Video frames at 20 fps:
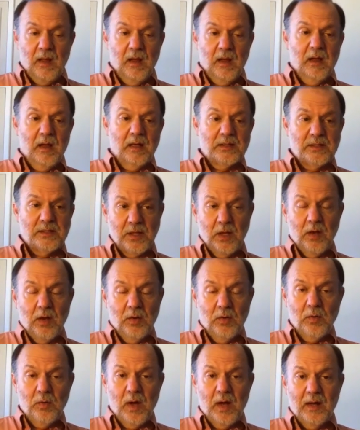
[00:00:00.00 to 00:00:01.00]

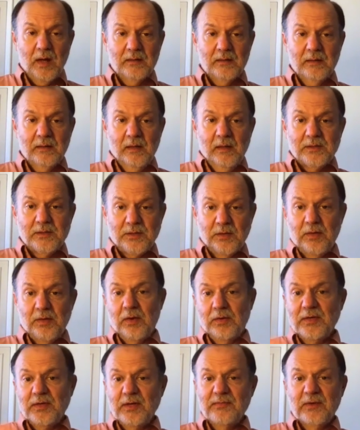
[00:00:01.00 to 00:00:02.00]
So there
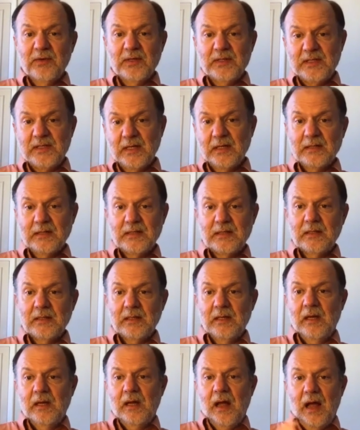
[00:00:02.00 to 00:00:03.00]
are differences.
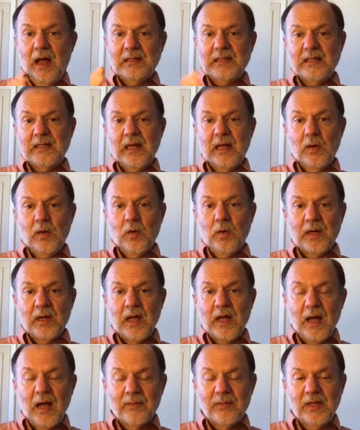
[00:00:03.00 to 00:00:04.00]
I'd say
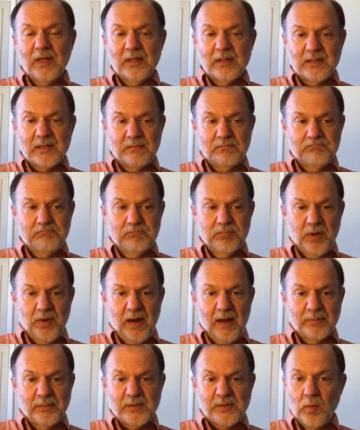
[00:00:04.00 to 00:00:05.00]
origami is
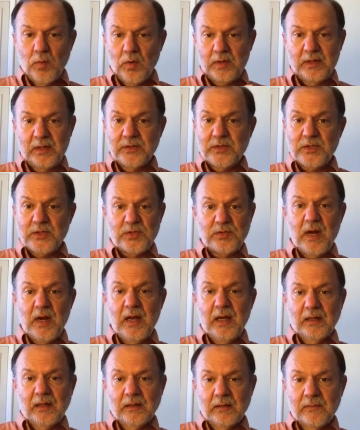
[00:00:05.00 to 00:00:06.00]
perhaps more
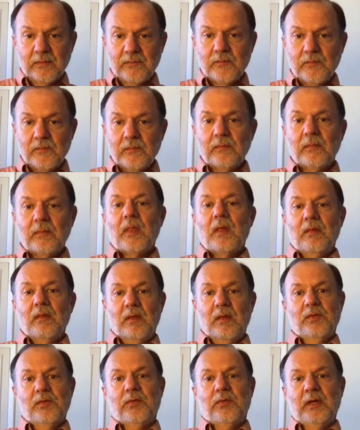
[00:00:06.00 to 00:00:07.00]
constrained
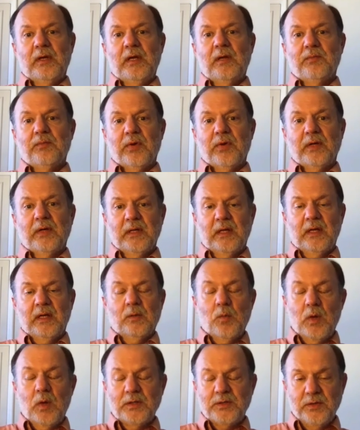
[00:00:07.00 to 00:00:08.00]
than 3D printing
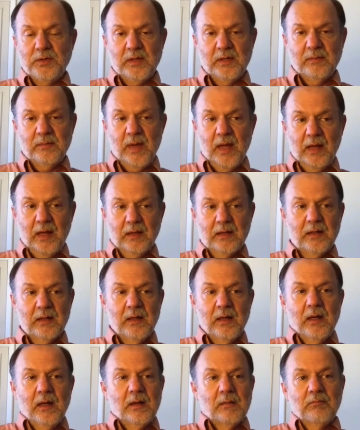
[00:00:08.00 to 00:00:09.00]
in what you can make.
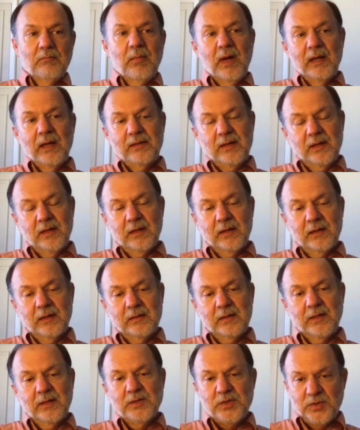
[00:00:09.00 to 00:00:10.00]
But
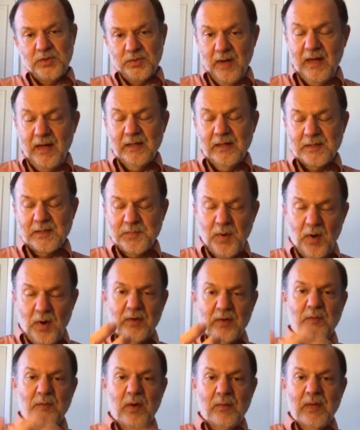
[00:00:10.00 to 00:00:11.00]
the constraint is
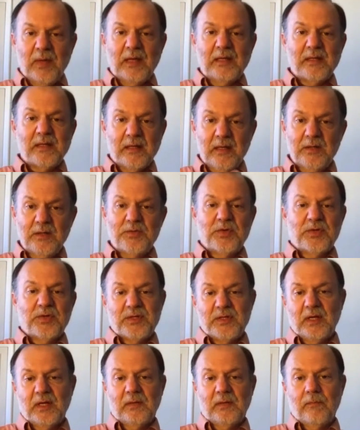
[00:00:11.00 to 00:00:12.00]
part of what makes it
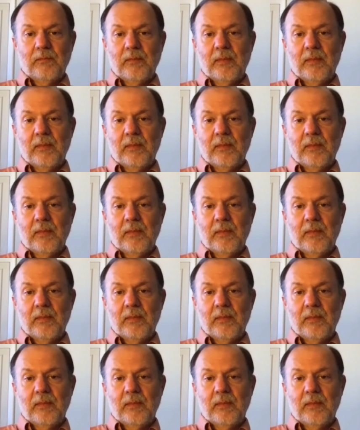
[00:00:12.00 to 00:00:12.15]
interesting.